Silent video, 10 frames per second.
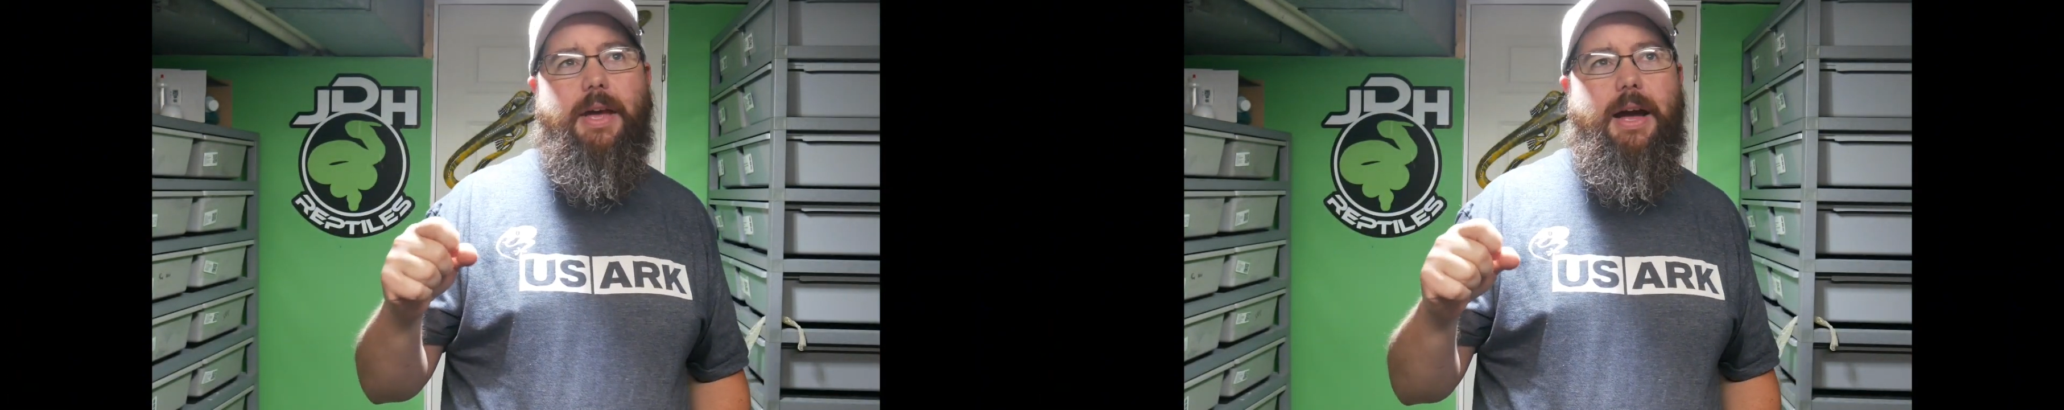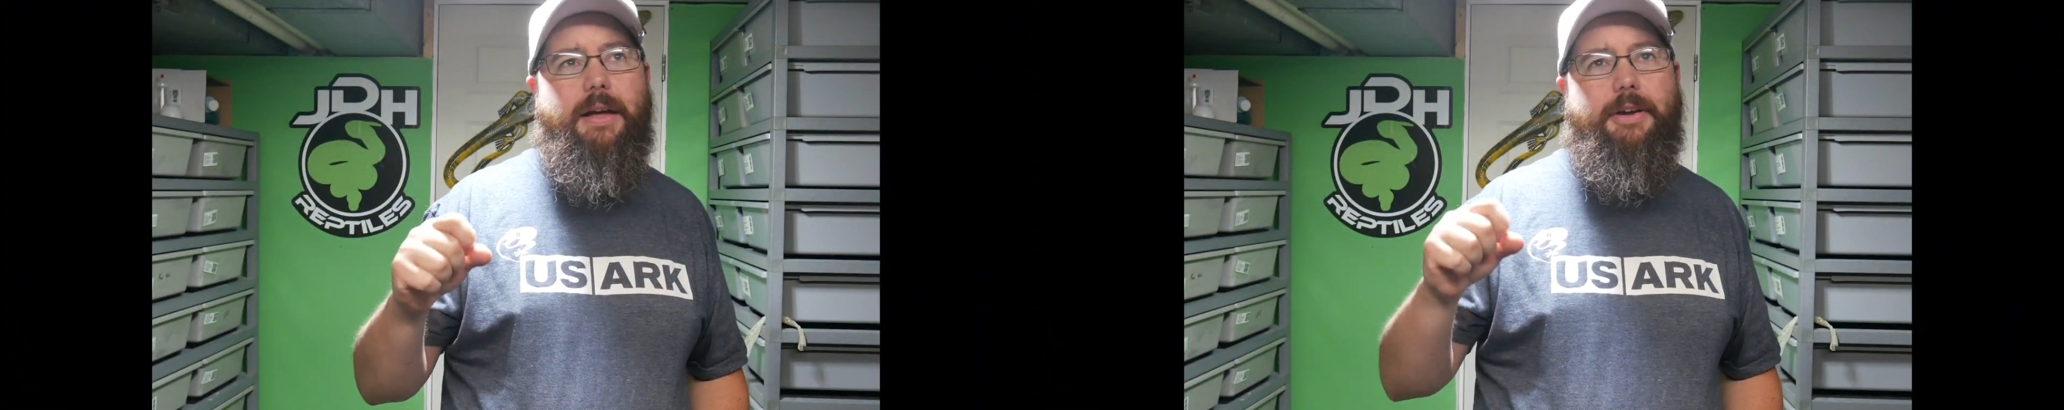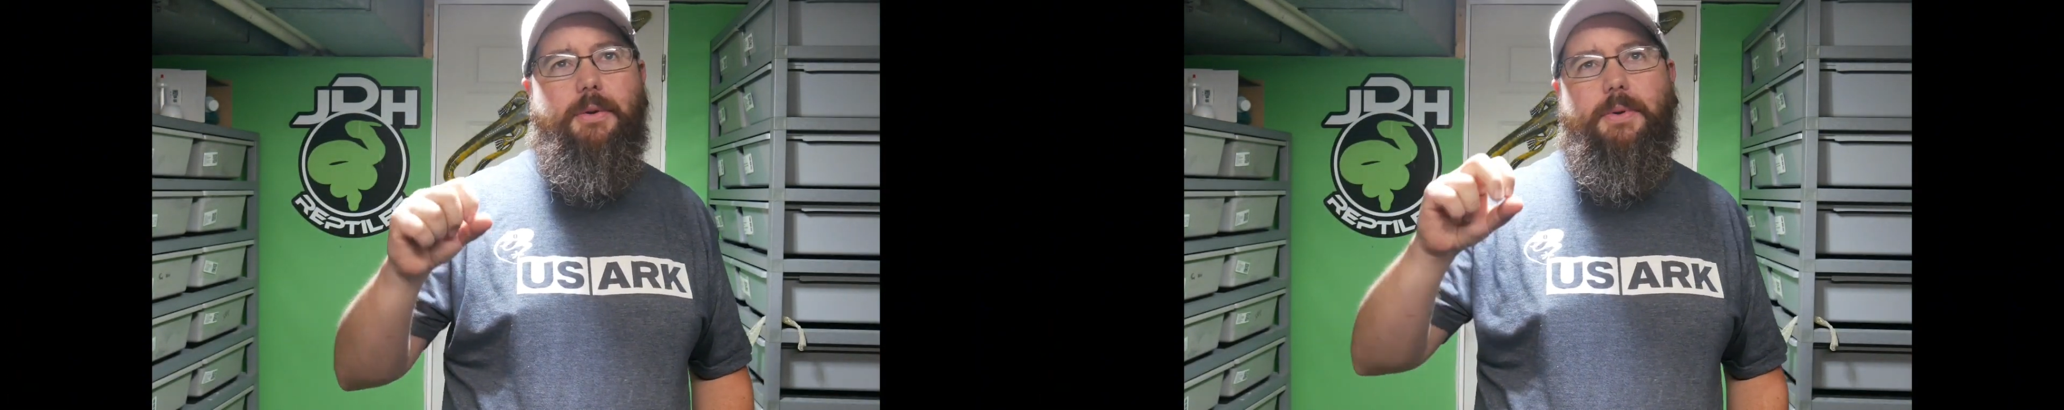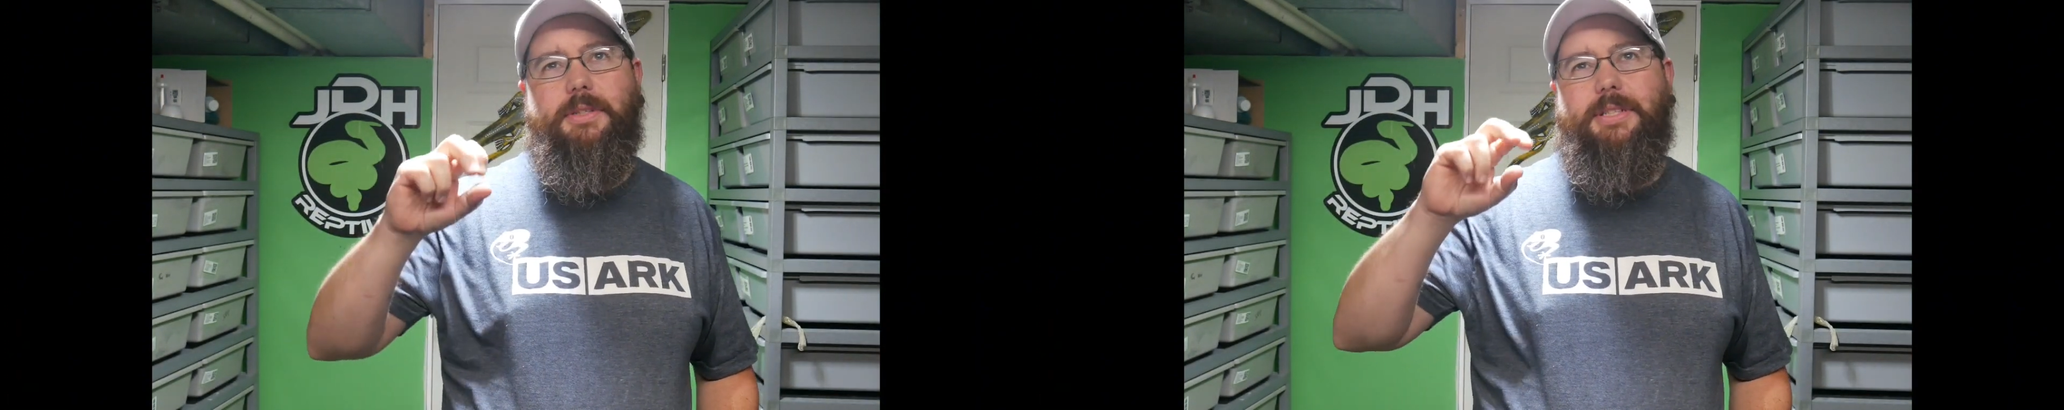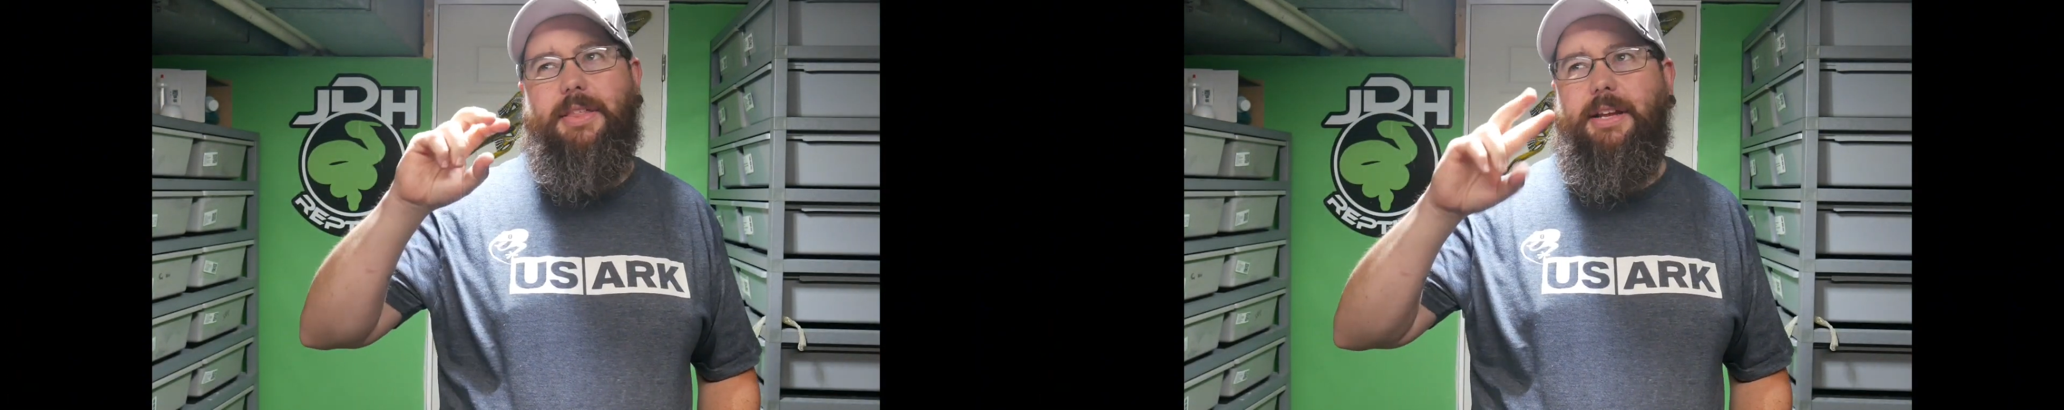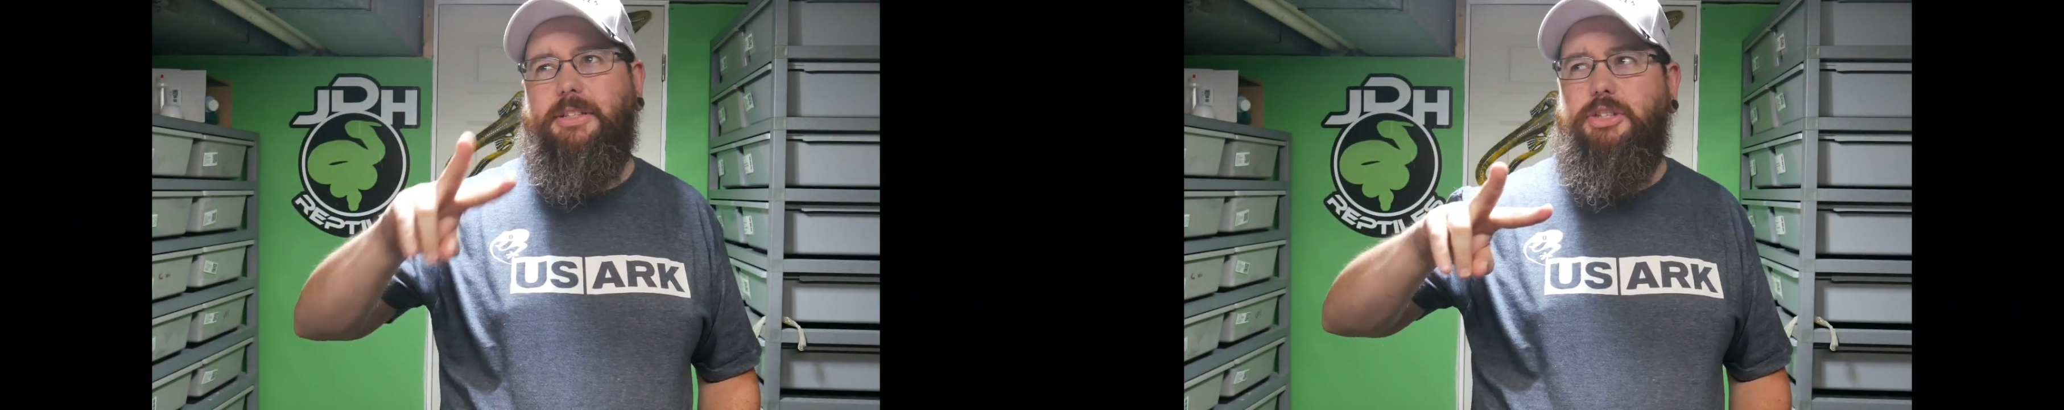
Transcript: uh, there was, I think,